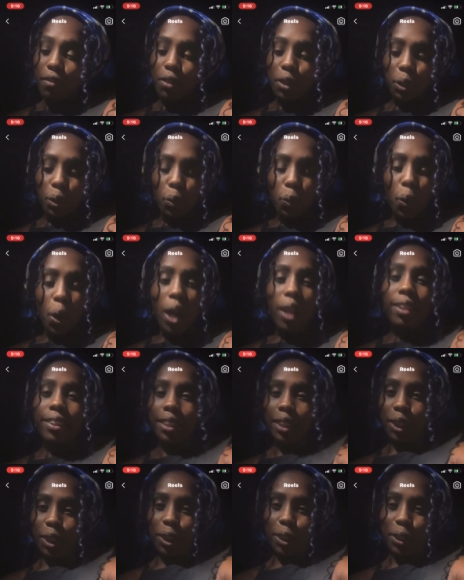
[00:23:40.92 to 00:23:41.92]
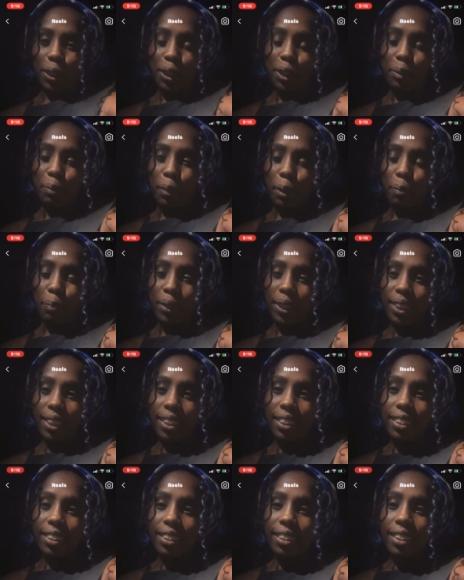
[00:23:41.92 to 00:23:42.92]
for quality assurance
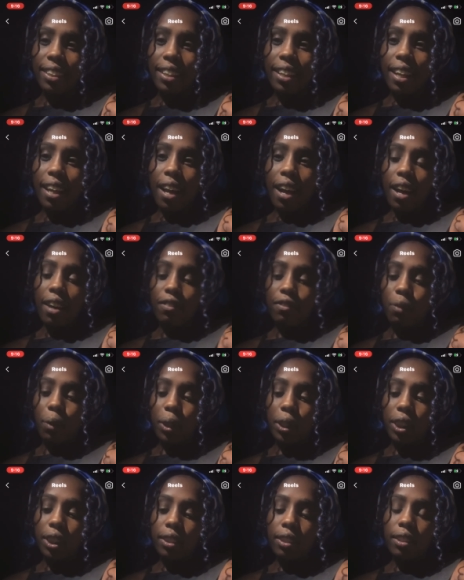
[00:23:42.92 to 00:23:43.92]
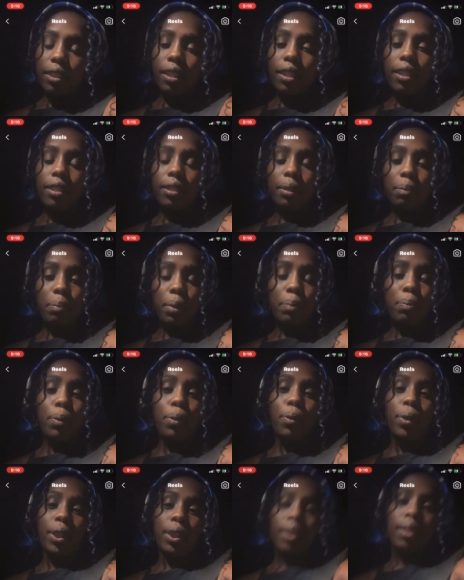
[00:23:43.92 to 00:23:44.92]
purposes, unfortunately, there are some
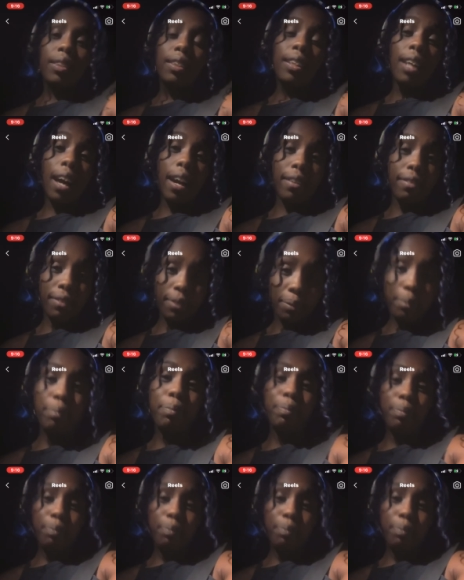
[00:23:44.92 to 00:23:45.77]
people who are still alive.